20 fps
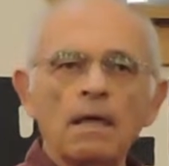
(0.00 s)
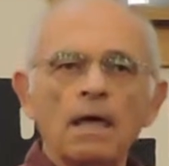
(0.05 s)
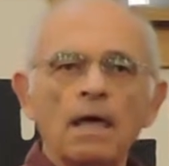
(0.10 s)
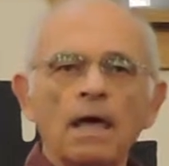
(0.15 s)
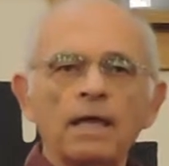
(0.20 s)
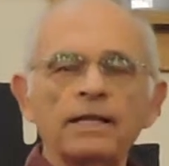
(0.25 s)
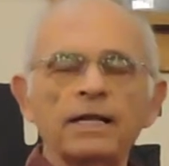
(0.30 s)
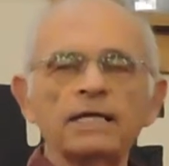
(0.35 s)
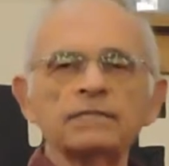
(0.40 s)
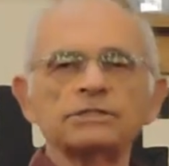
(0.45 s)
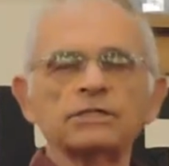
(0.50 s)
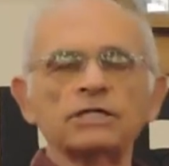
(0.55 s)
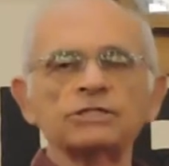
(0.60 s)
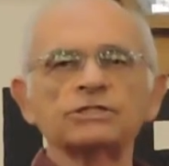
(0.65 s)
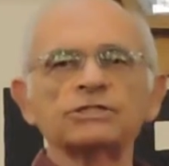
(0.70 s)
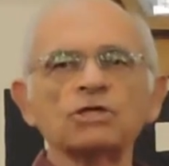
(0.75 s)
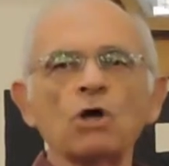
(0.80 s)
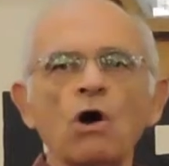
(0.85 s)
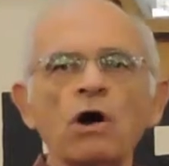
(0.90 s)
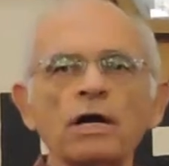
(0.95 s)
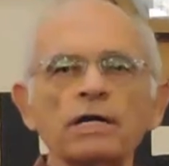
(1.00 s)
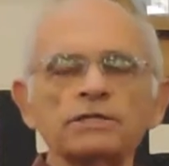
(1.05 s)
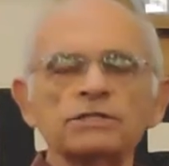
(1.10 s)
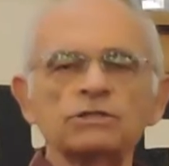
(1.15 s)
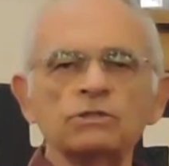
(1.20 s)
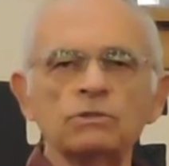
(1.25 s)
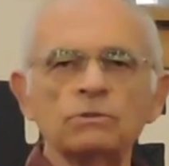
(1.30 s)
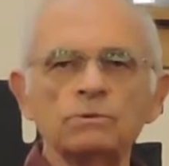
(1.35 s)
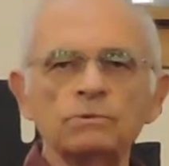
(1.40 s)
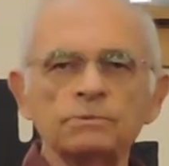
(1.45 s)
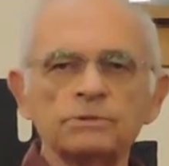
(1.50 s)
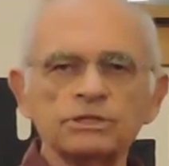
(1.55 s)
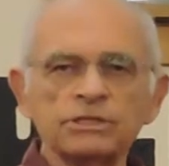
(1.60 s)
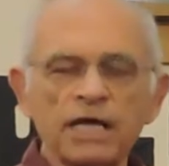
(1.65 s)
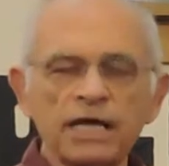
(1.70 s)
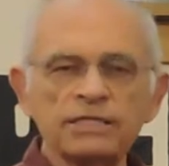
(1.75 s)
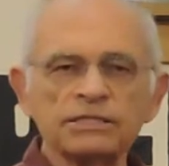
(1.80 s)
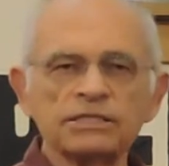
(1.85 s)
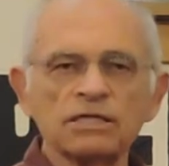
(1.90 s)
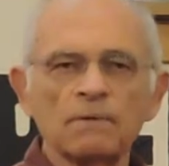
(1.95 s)
And as I started to
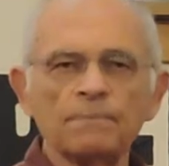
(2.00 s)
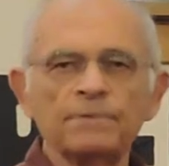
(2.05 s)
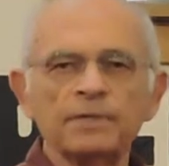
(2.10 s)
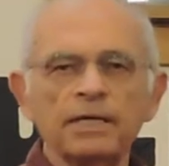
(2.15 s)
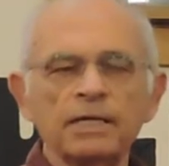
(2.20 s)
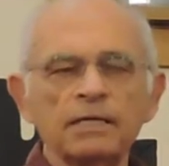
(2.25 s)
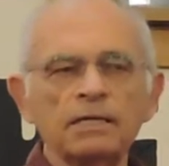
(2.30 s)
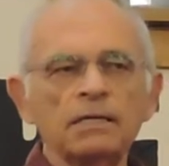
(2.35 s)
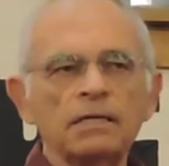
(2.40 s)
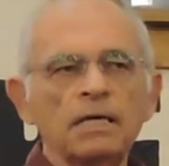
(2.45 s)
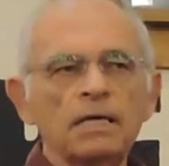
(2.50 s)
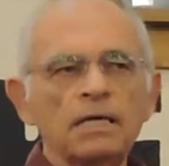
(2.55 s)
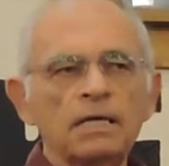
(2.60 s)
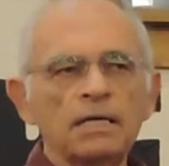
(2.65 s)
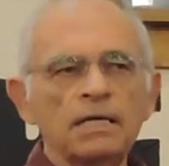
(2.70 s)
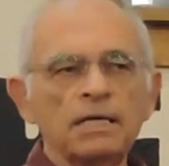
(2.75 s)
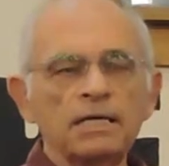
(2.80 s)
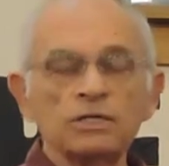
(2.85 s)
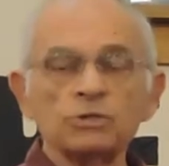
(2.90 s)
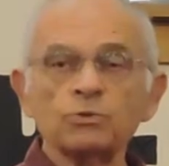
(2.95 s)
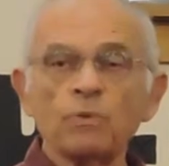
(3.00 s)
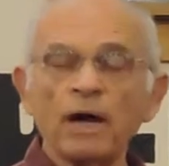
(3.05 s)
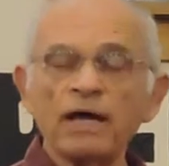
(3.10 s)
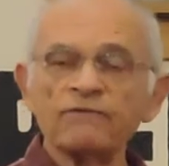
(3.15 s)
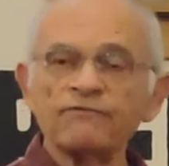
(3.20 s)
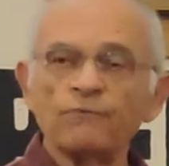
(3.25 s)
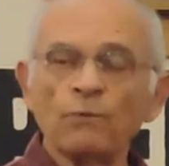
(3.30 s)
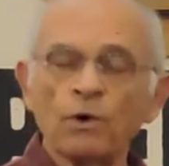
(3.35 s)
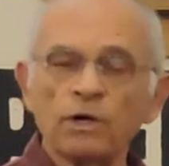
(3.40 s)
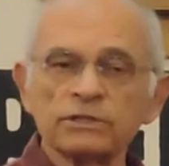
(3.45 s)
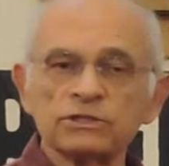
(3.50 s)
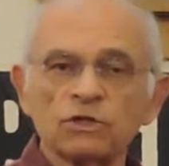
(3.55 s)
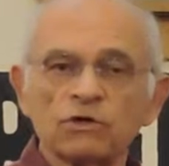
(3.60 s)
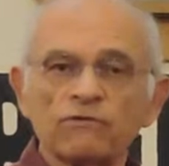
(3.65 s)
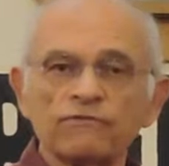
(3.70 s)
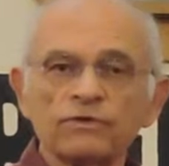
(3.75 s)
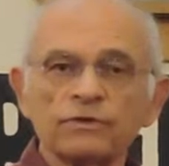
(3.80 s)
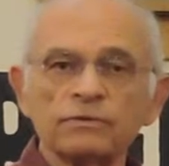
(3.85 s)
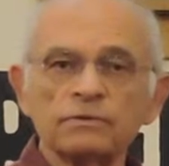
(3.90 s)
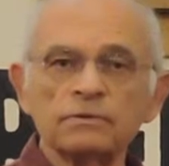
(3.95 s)
say something, his wife walked
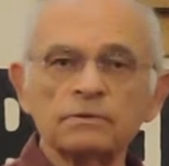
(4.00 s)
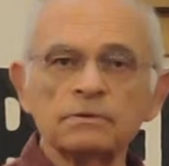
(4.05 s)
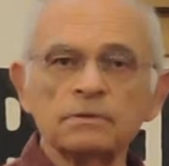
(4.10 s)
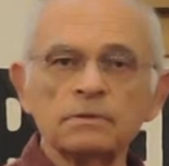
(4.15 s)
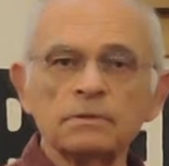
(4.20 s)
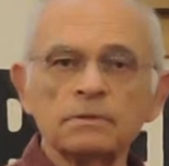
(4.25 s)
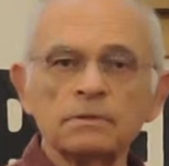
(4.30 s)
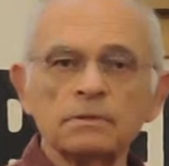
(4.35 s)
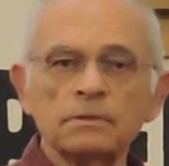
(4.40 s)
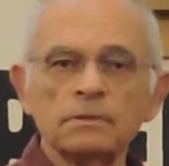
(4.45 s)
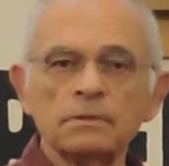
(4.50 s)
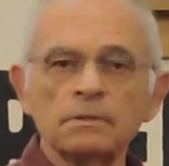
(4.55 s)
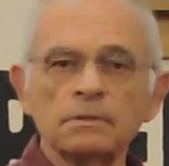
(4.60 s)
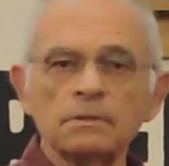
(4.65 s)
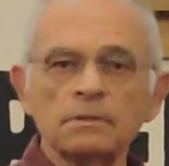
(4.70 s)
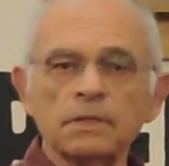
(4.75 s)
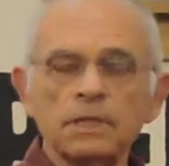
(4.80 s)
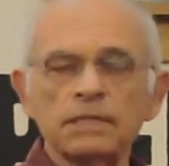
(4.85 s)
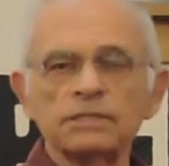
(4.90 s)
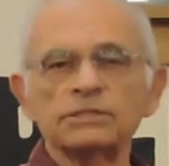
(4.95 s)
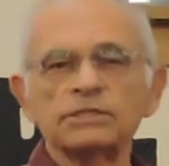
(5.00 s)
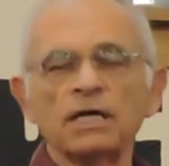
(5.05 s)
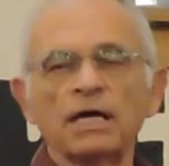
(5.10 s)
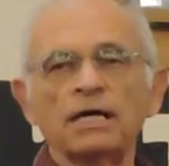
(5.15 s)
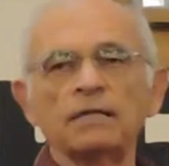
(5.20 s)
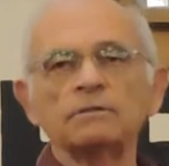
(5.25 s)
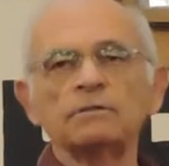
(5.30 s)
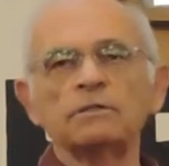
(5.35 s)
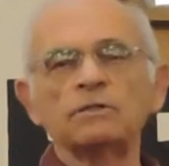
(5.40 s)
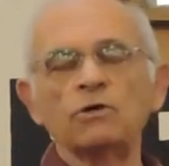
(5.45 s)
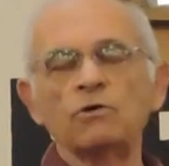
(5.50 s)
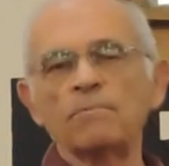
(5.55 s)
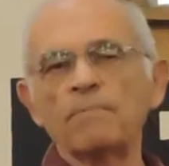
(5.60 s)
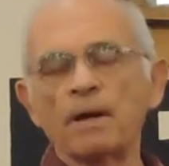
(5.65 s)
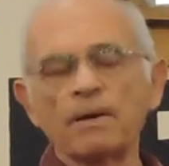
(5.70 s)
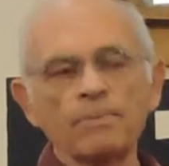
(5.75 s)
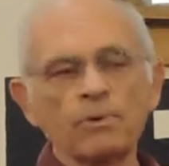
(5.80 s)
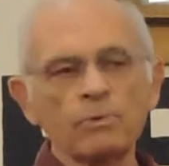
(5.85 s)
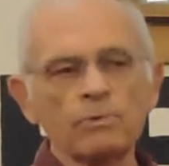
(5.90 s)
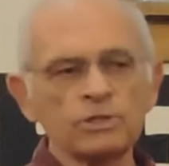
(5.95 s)
over. And he said, do you
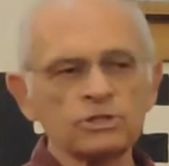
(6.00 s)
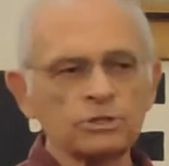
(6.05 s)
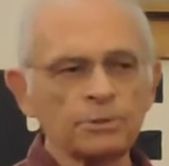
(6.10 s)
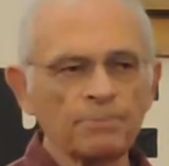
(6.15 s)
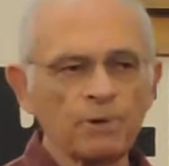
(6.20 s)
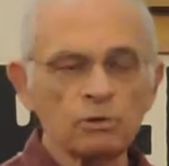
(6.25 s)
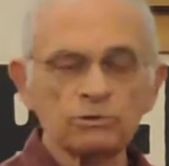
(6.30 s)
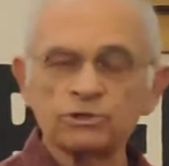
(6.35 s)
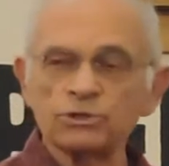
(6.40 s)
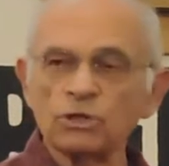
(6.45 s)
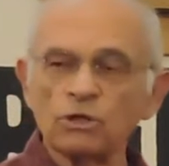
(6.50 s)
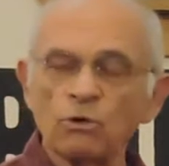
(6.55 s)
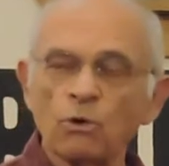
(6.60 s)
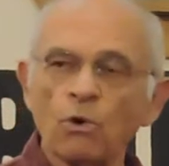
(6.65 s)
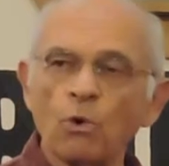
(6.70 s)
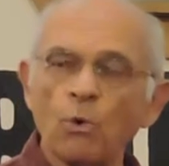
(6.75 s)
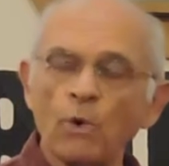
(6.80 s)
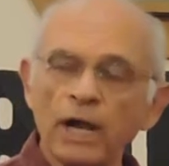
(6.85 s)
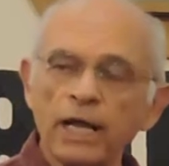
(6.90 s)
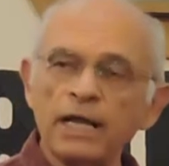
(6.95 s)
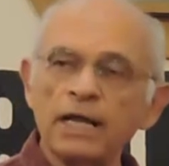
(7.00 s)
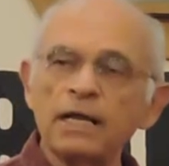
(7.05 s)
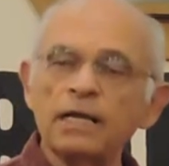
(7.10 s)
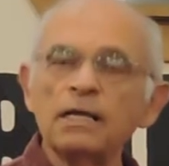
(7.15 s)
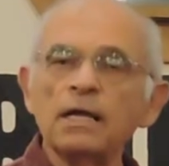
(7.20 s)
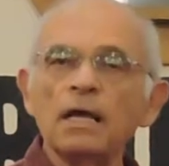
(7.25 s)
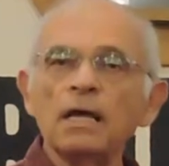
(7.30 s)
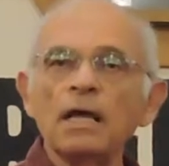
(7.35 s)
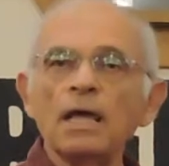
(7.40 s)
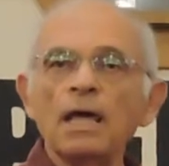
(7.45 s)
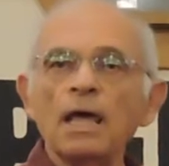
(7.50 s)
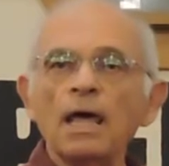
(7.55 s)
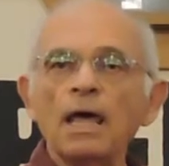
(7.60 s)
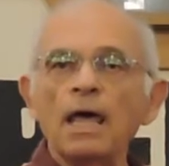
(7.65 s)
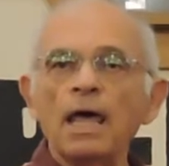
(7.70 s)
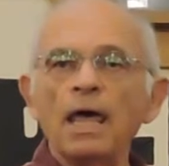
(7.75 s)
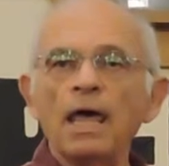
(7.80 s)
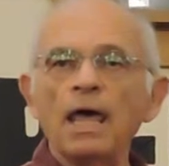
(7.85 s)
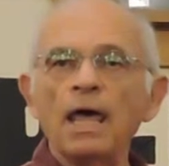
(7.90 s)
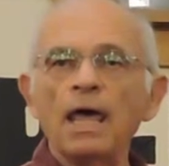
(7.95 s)
remember we're supposed to go away
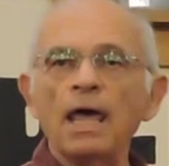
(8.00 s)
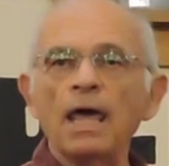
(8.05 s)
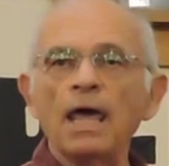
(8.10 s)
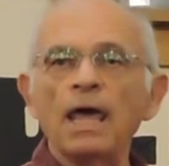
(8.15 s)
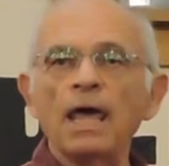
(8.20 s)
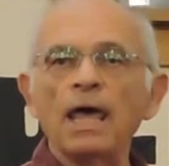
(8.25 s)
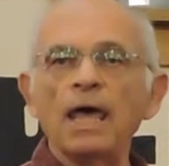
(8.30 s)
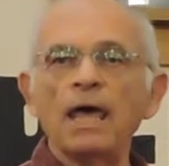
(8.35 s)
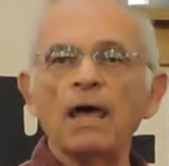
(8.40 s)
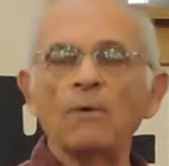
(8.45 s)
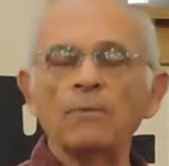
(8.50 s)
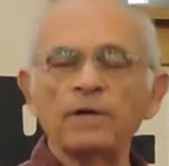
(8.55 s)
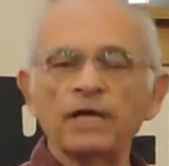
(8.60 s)
and we